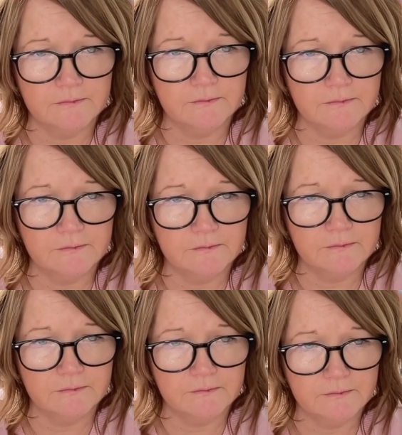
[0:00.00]

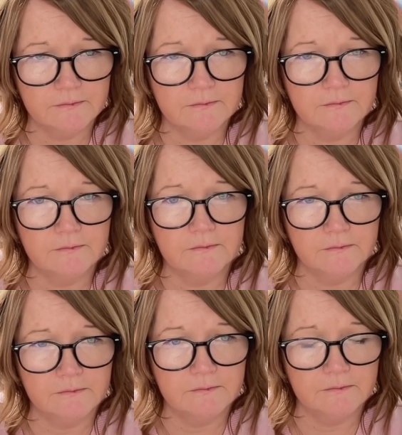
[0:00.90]

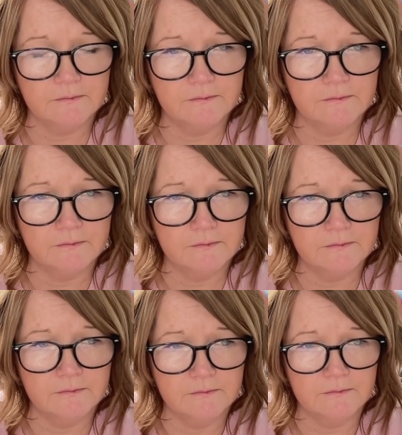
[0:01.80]

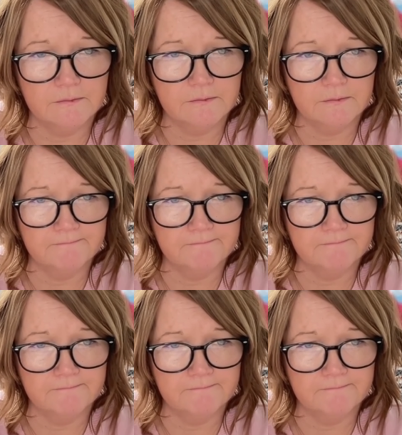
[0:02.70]
(not speaking)